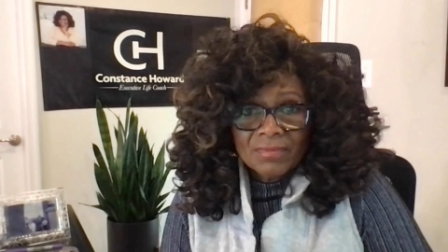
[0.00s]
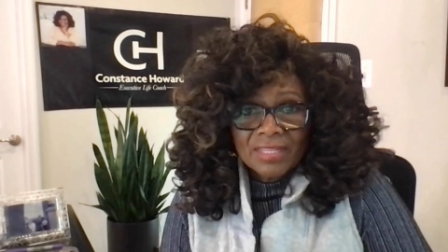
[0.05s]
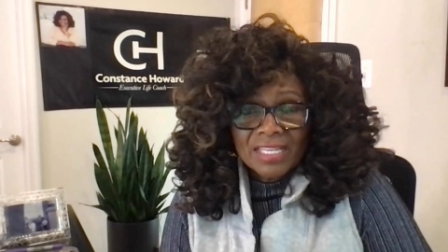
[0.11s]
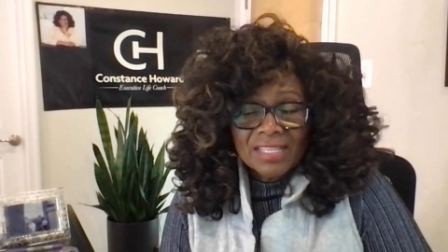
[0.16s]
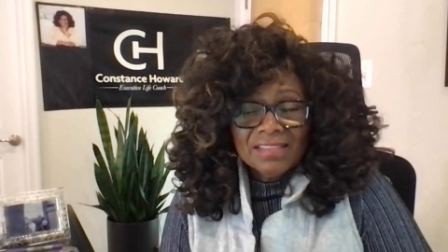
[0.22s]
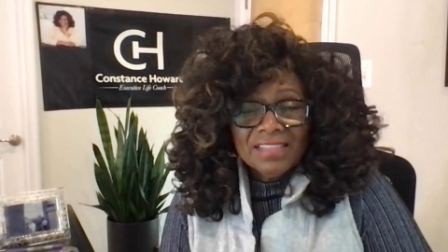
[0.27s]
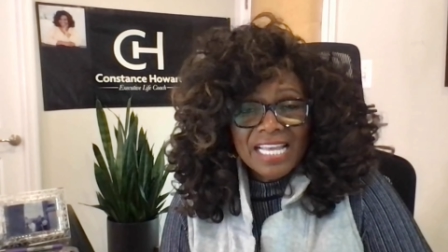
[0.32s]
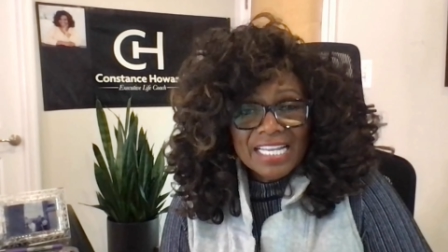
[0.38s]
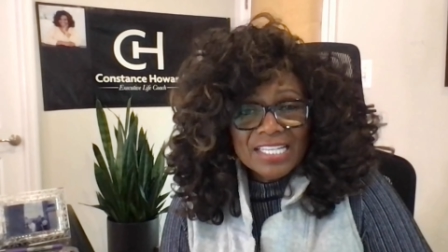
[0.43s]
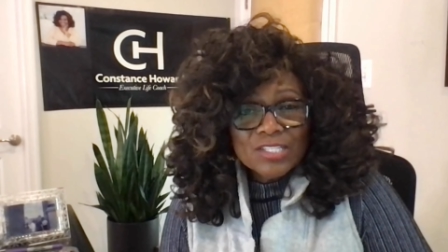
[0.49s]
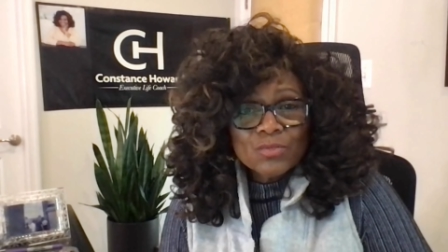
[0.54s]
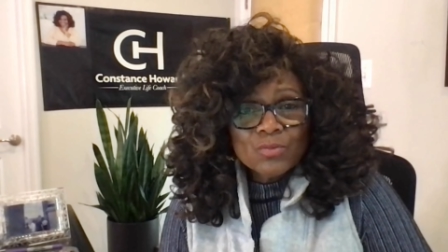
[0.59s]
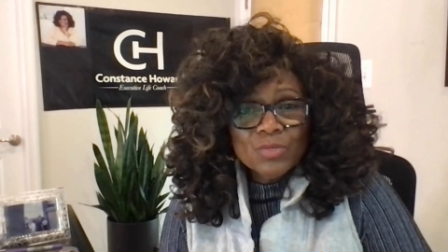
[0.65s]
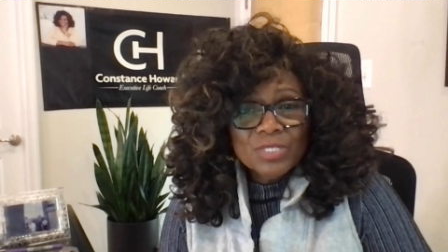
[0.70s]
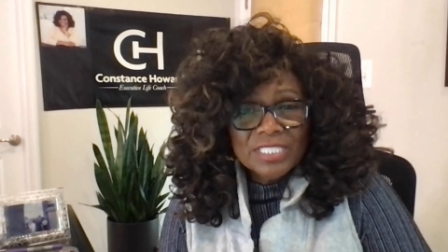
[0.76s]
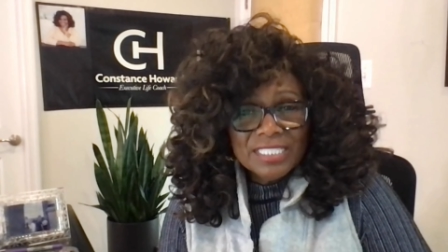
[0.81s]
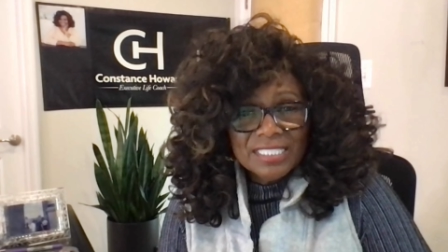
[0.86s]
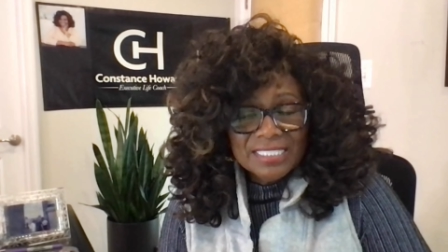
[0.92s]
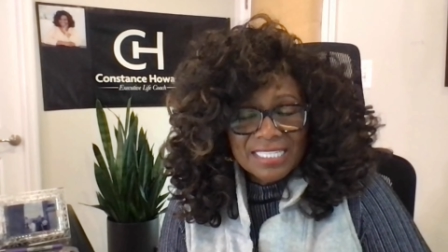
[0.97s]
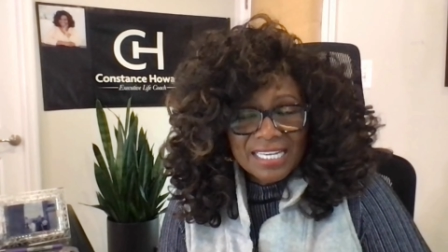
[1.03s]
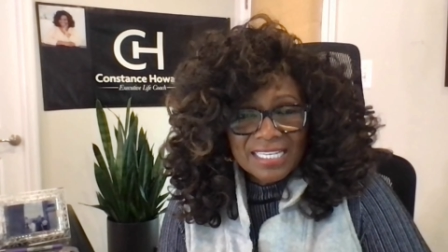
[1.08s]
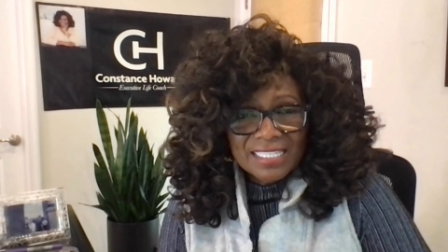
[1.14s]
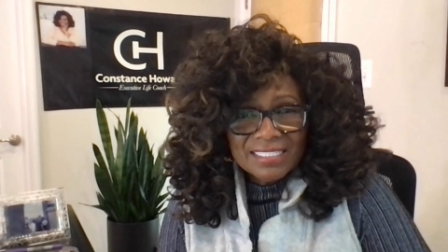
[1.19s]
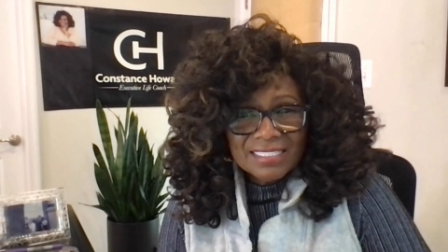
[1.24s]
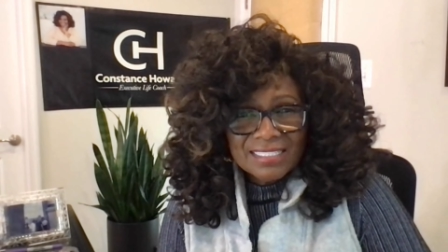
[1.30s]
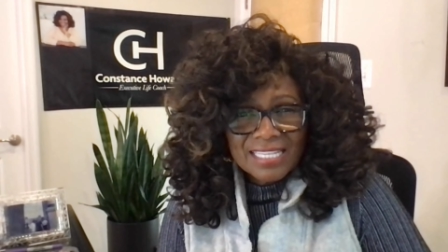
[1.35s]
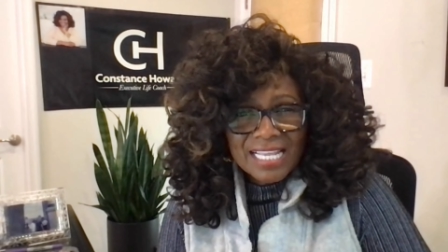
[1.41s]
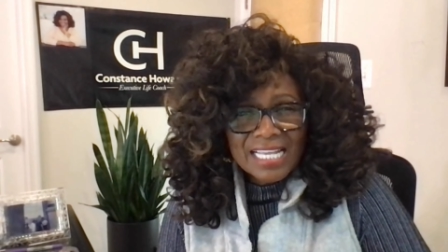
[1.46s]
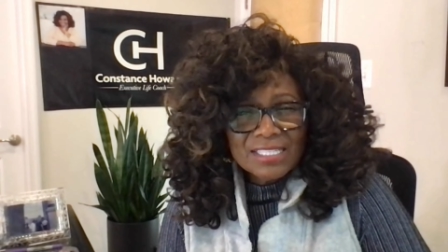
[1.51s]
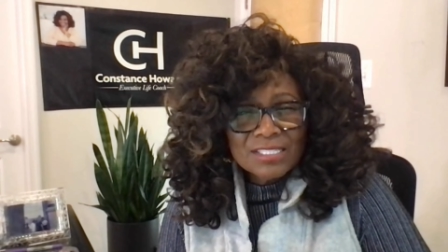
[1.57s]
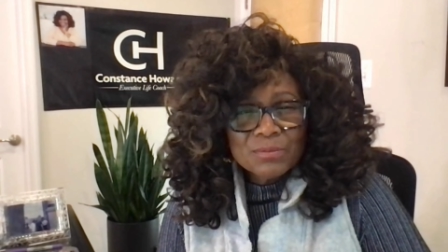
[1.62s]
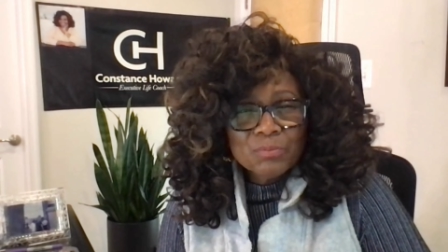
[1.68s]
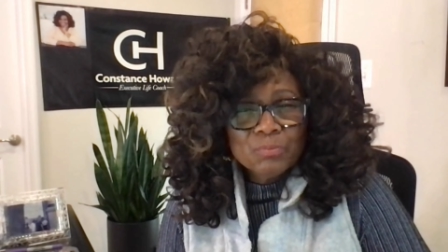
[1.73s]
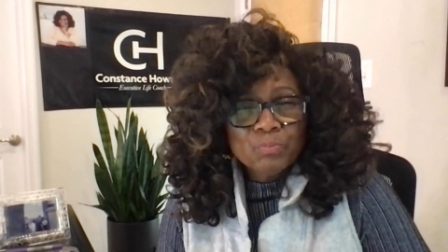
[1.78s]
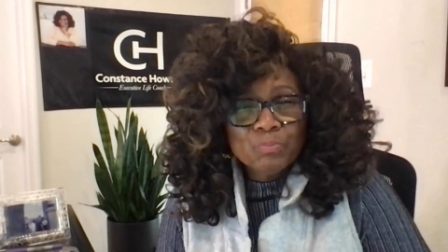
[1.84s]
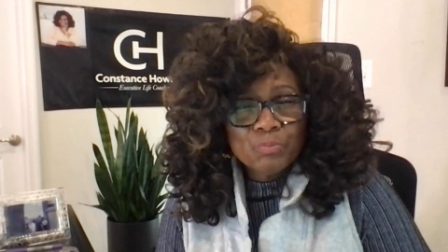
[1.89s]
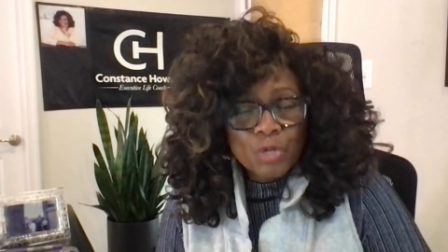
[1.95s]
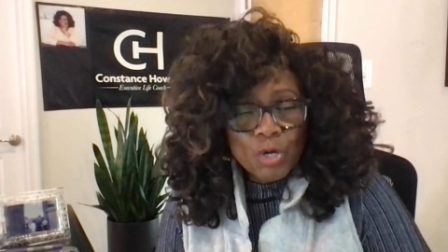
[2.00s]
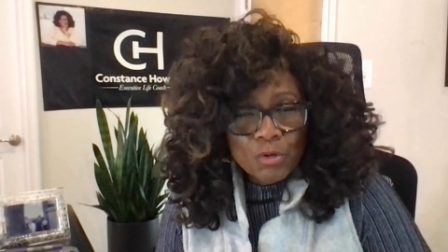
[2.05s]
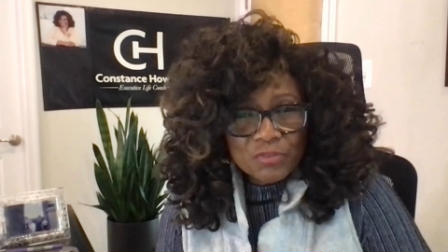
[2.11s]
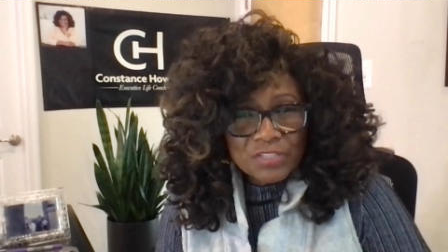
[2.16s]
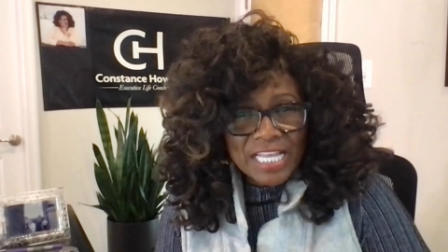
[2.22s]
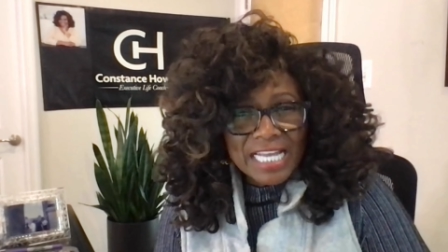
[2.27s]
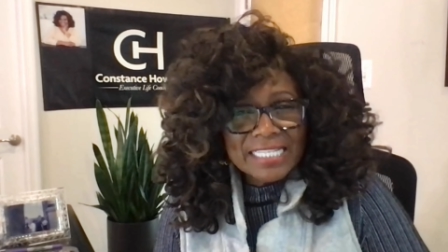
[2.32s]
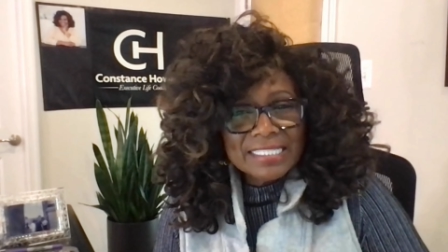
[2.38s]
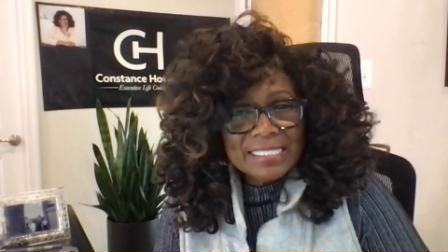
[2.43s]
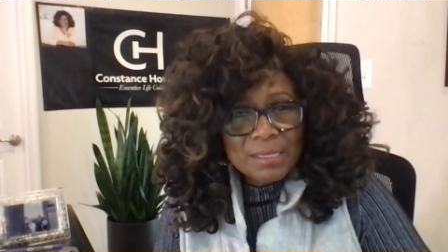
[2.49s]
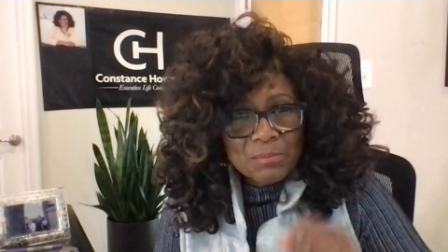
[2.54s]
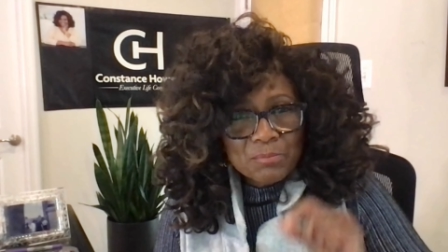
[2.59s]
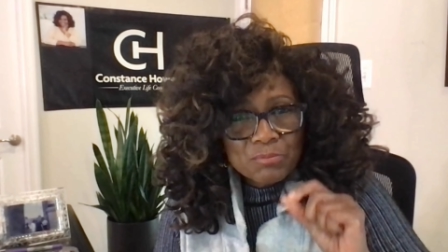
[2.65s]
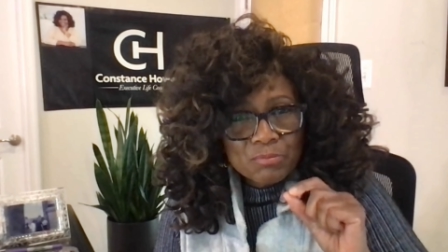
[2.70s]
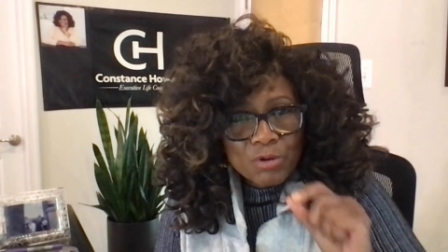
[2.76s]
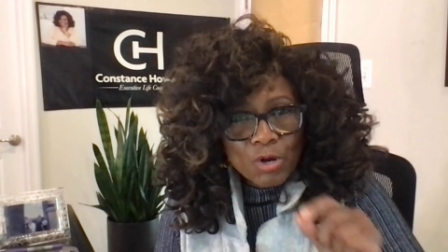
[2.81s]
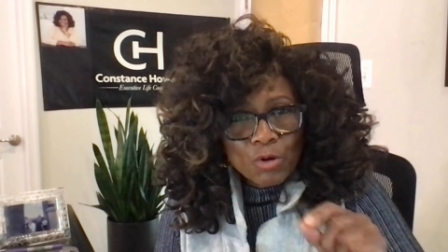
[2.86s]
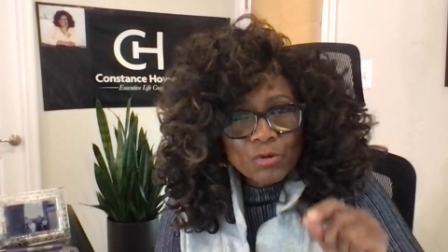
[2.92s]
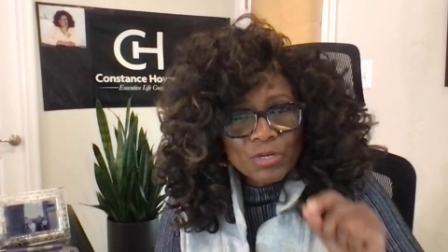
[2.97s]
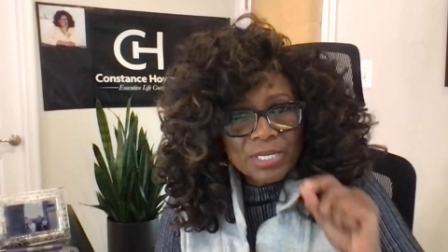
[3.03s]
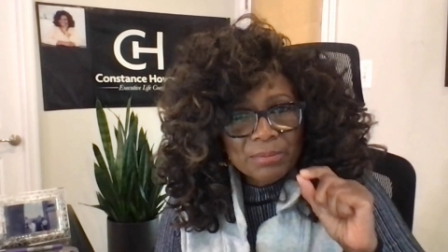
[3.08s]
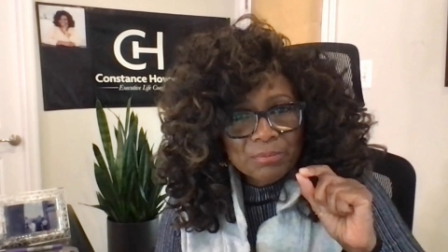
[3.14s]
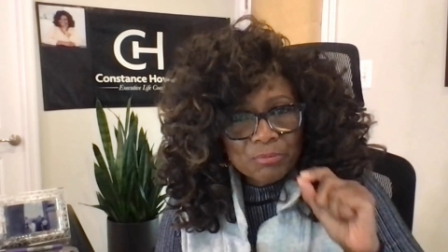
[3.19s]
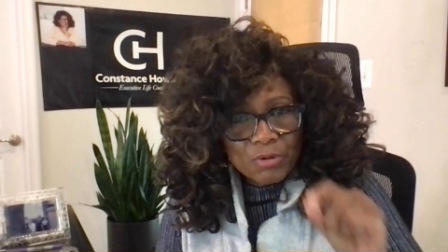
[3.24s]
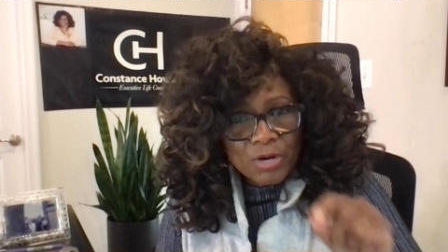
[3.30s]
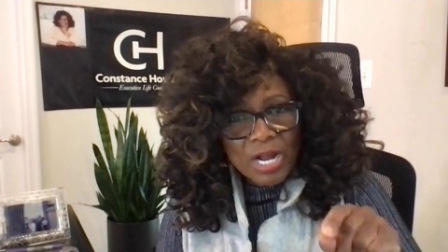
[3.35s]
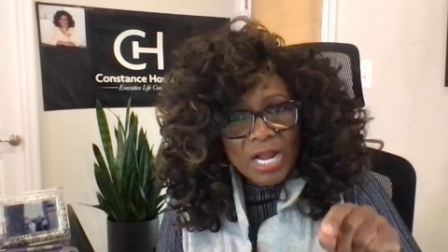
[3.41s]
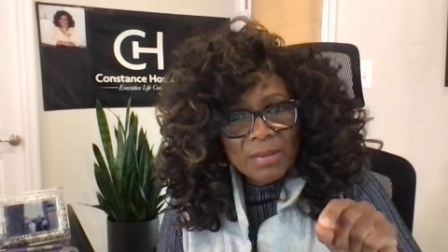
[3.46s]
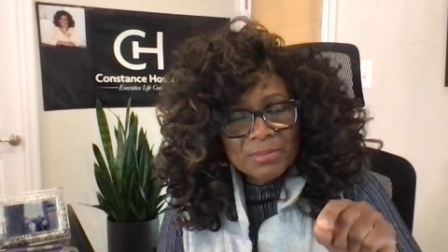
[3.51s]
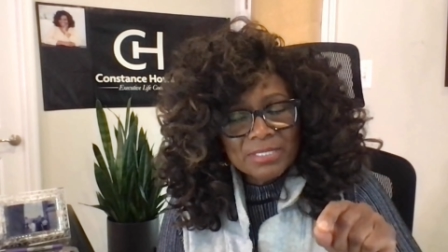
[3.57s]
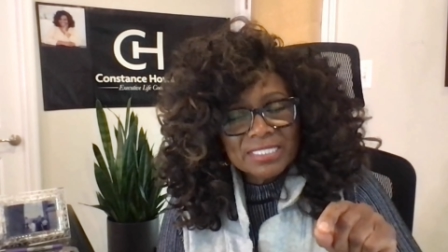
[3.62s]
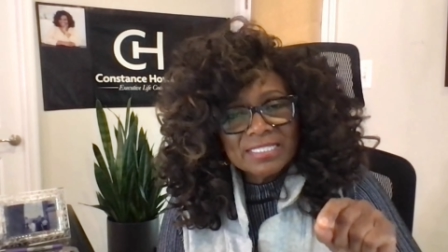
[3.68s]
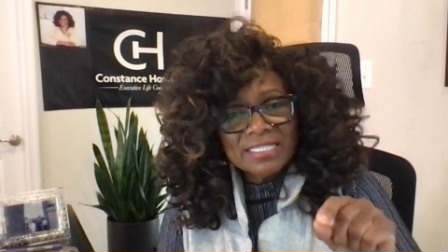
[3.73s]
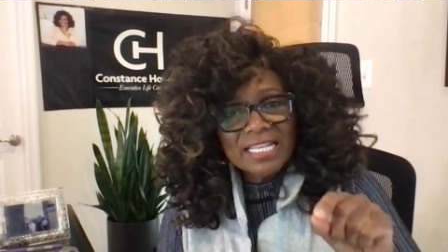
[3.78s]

That's what it does. That's a broken promise.